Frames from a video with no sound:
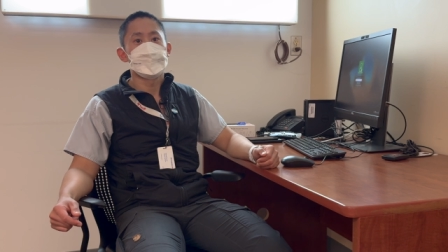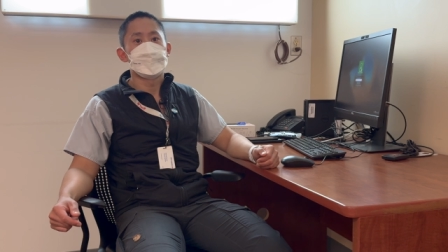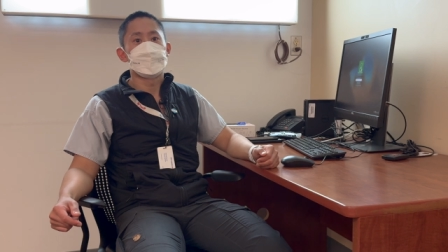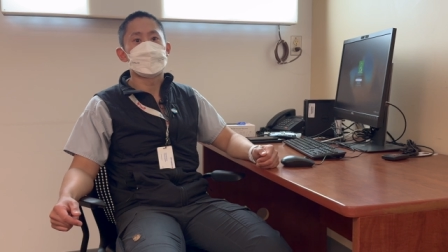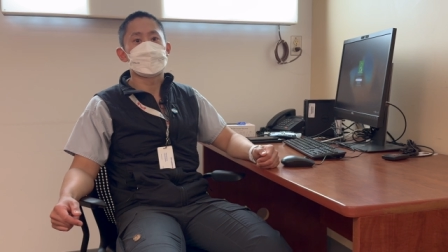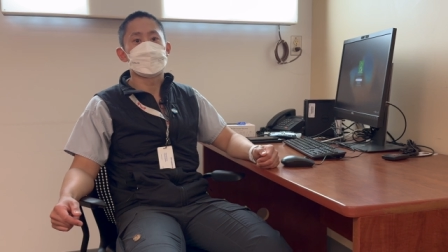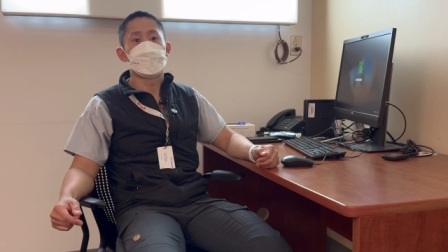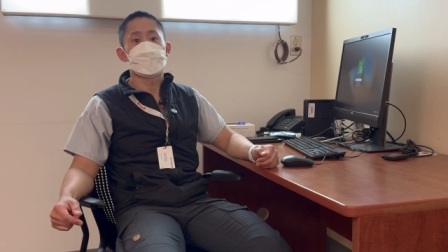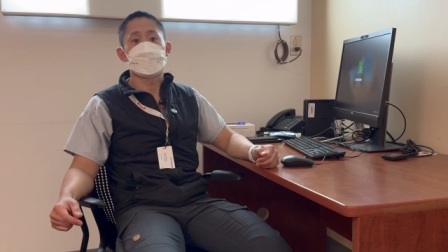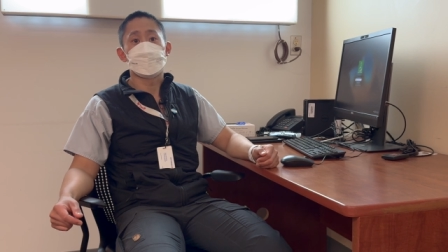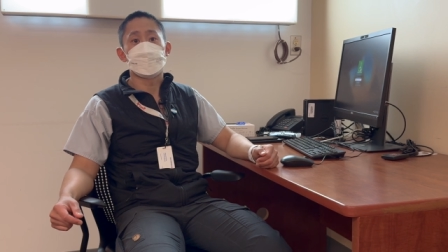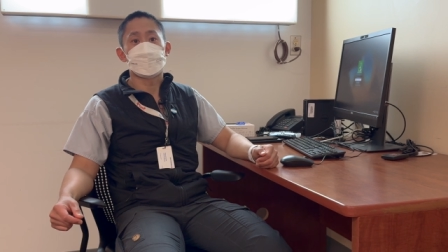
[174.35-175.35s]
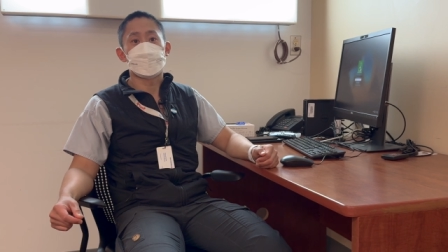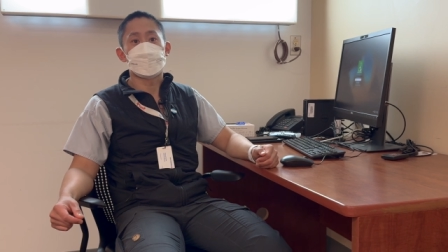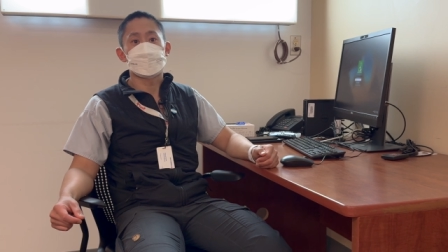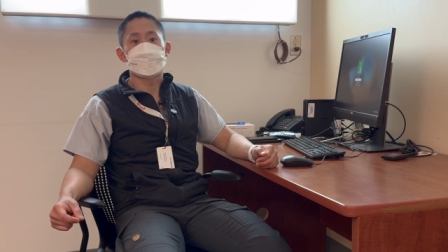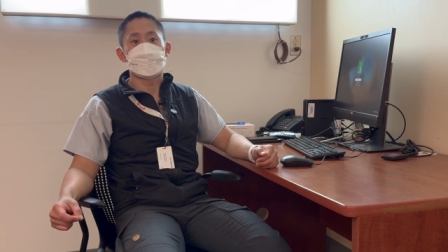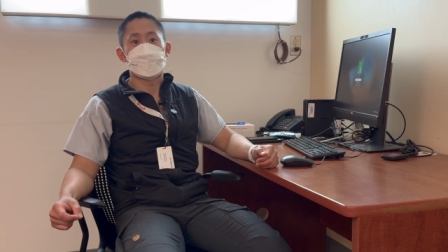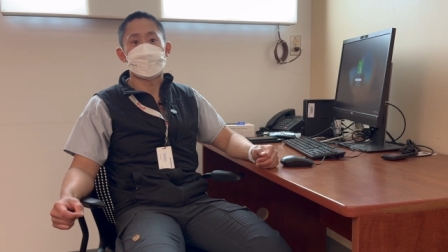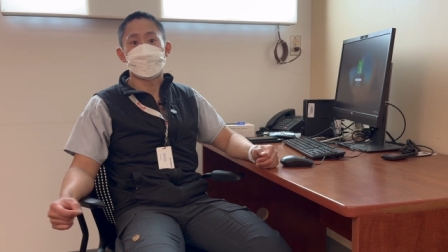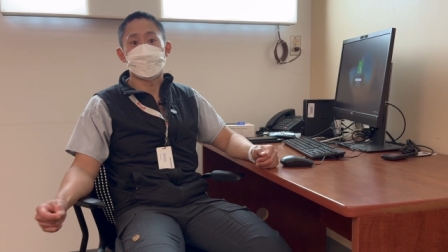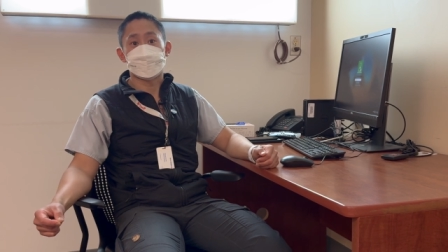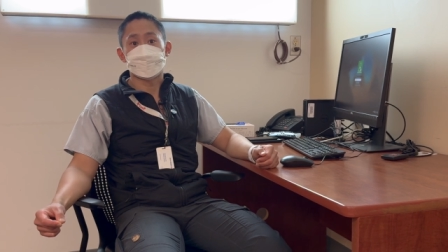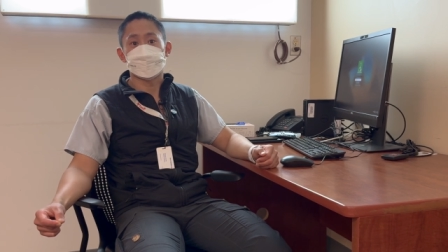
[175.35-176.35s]
it does not show that it's that
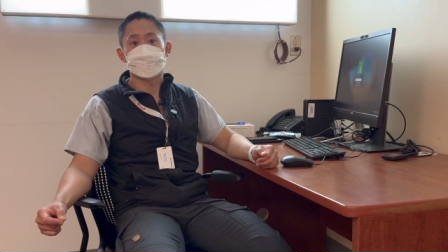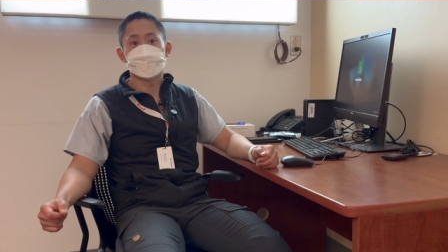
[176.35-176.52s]
effective.